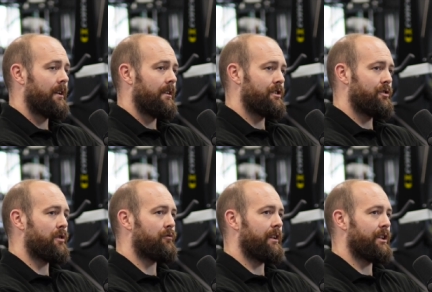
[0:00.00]
There's two
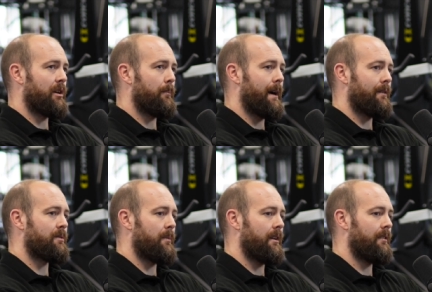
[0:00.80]
that really jump out to
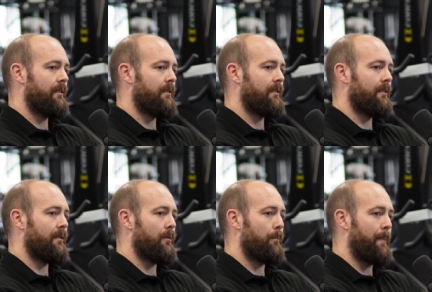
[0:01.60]
me.
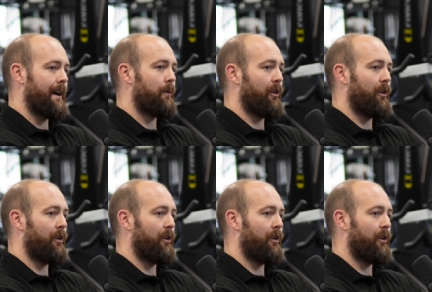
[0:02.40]
Back